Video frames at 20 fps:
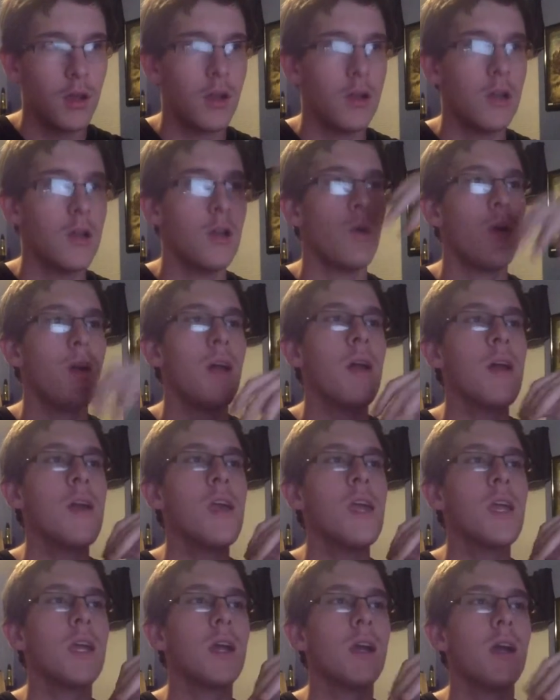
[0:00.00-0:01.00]
So
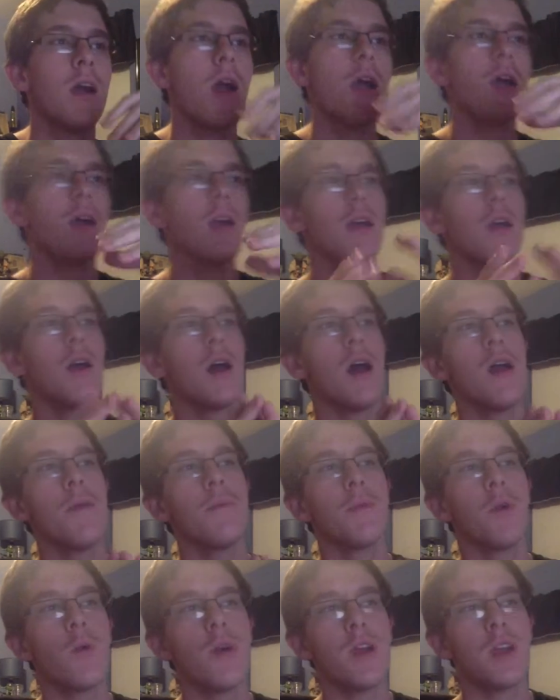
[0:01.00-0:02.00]
I decided I'm
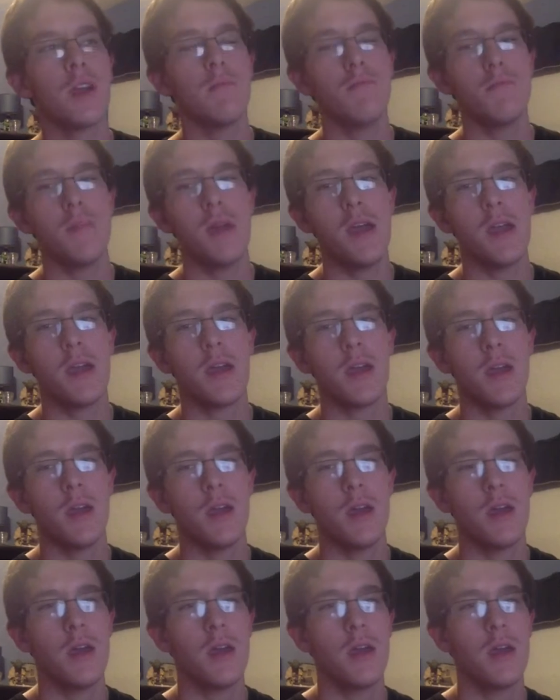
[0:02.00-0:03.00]
going to make
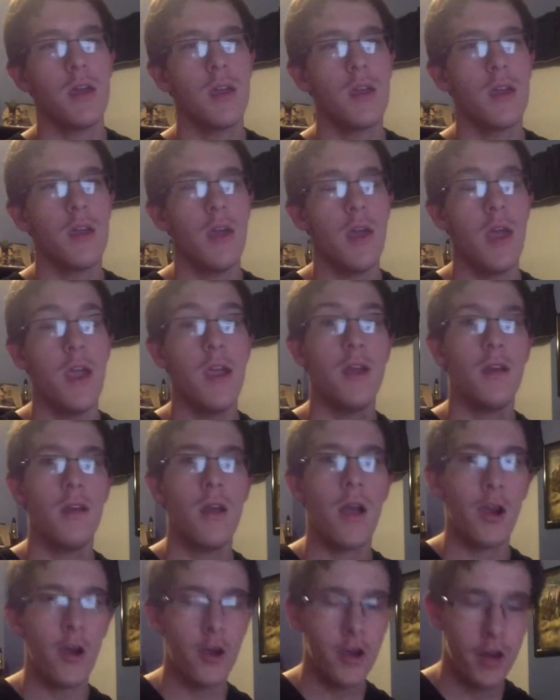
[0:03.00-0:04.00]

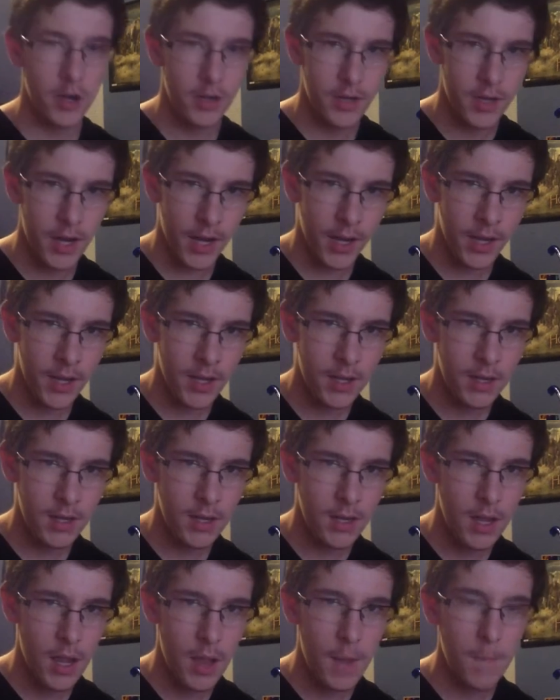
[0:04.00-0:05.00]
another introduction,
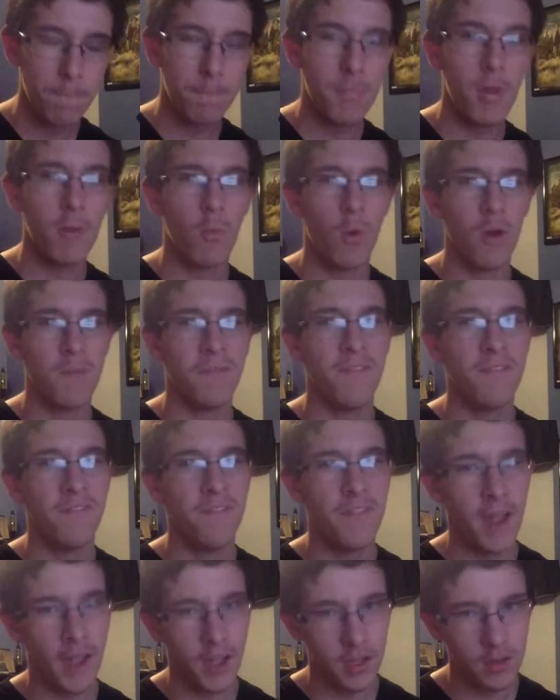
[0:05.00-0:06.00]
but more
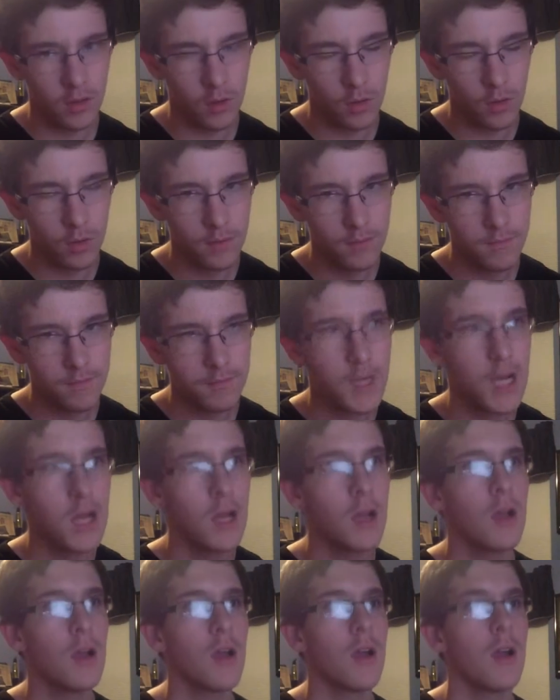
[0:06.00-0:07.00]
professional.
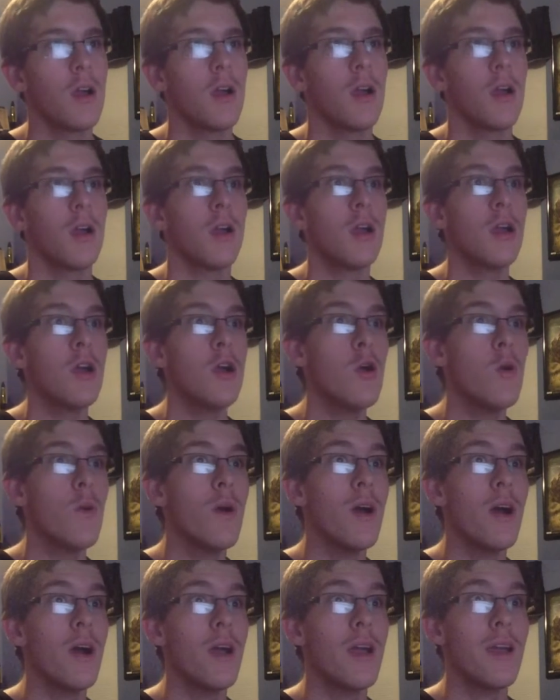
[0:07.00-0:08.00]
So,
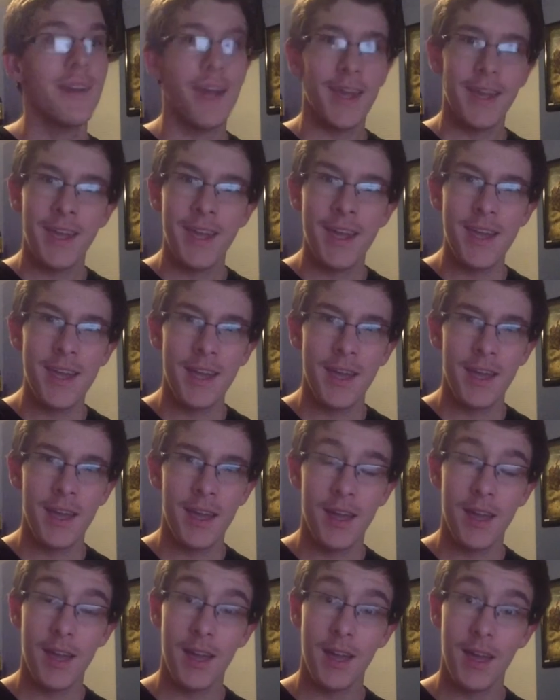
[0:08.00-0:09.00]
uh, in any case,
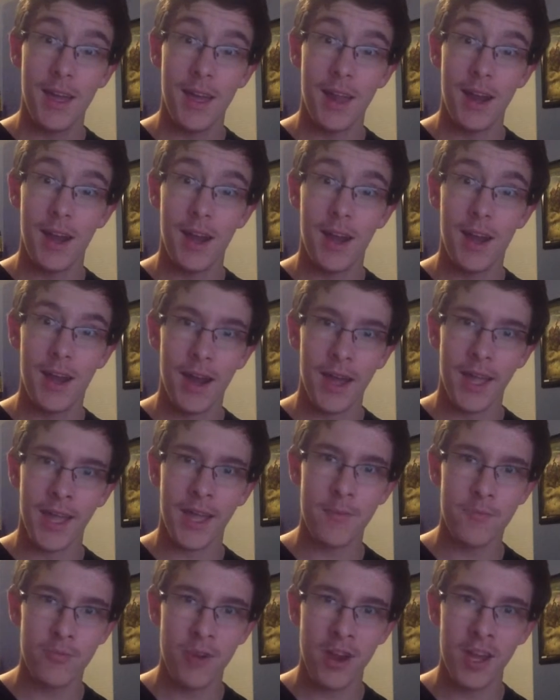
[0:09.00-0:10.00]
let's
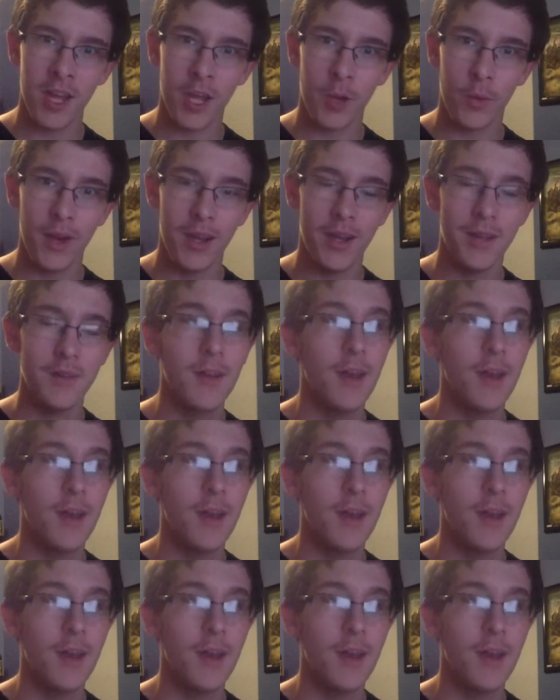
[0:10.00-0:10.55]
jump right into it.